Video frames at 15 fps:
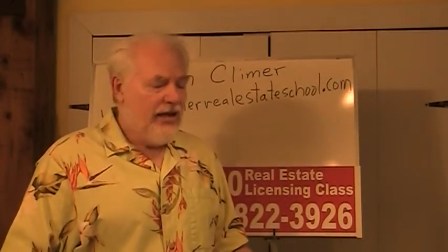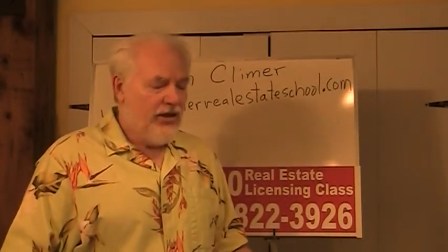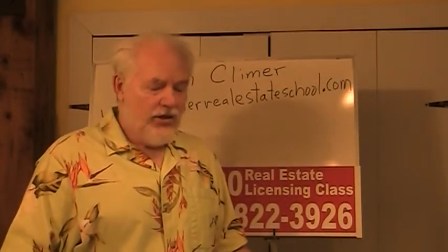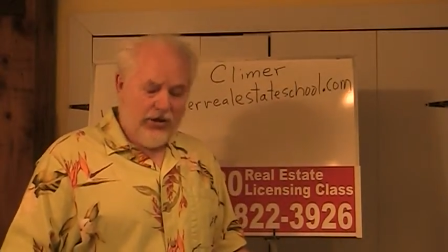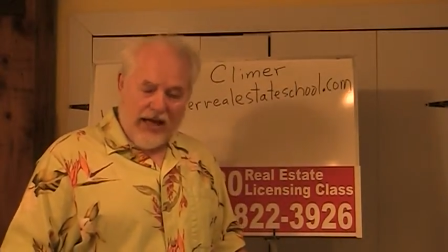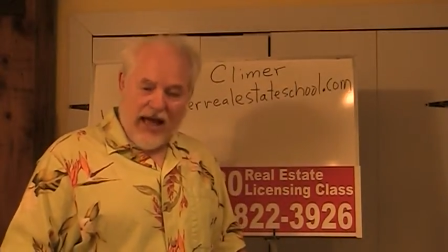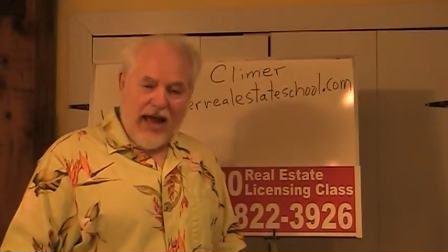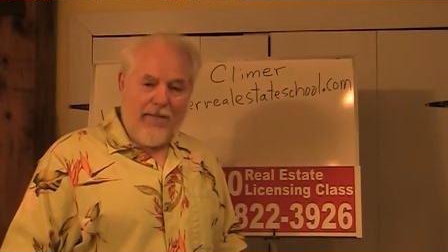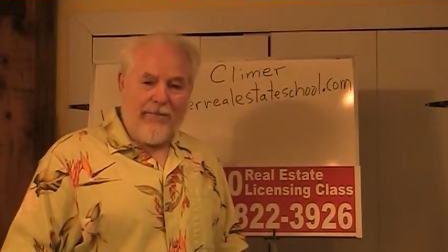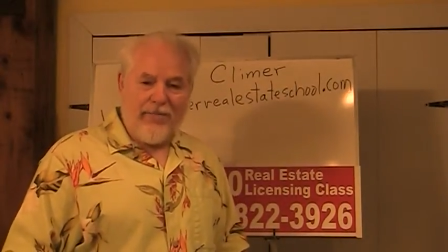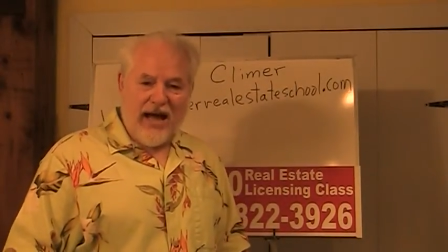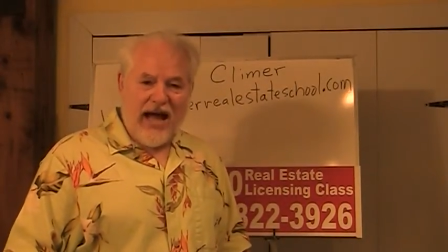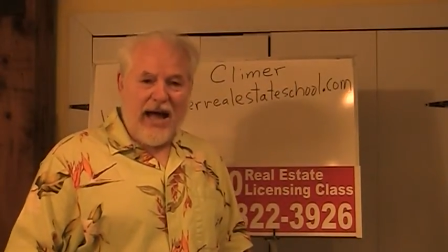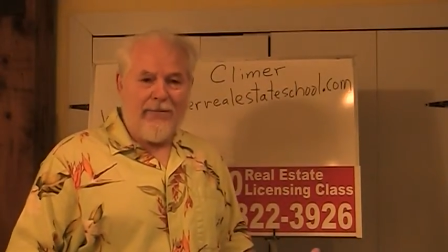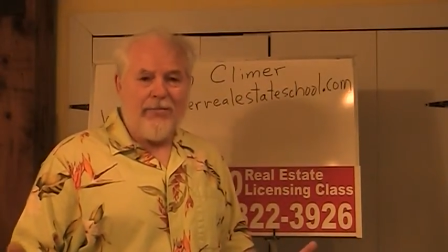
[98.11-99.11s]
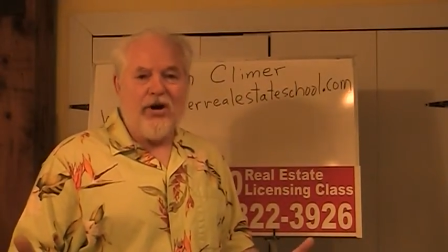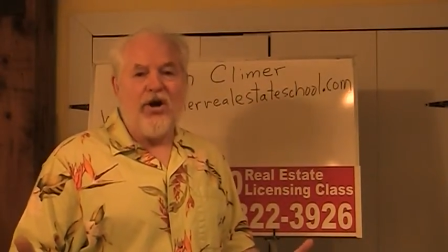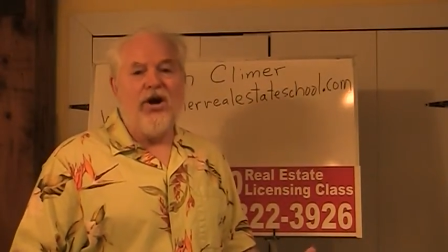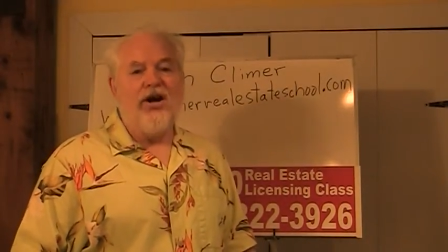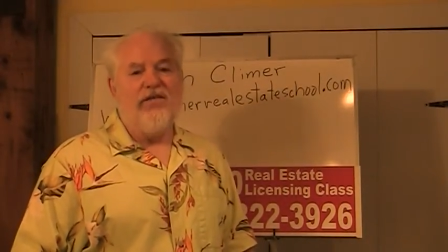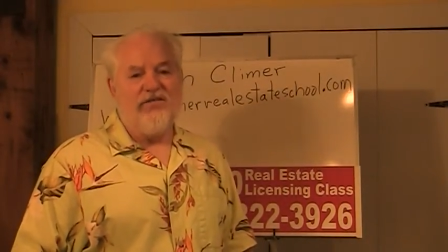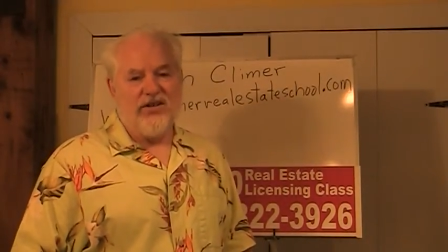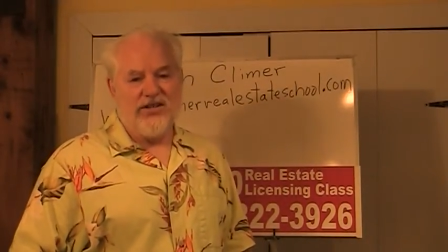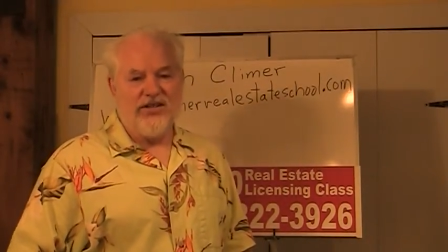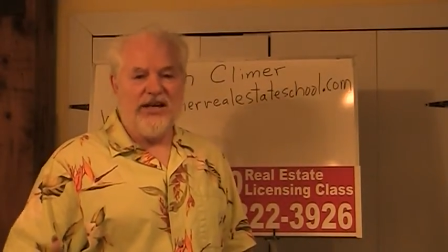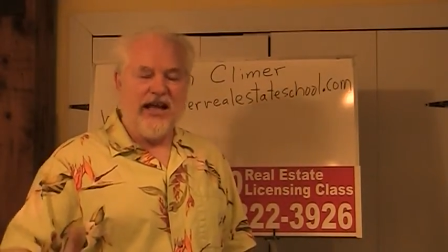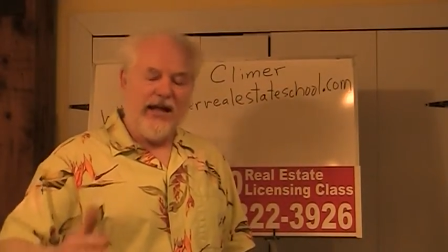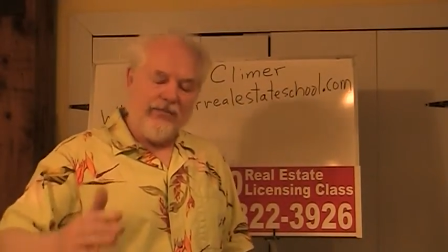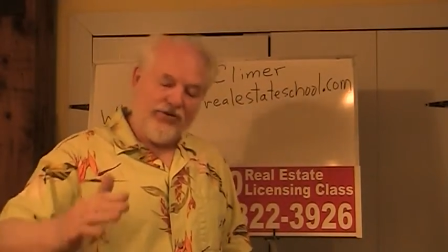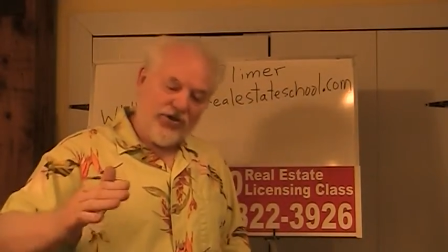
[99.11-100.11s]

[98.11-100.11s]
You can't buy a part of a stamp,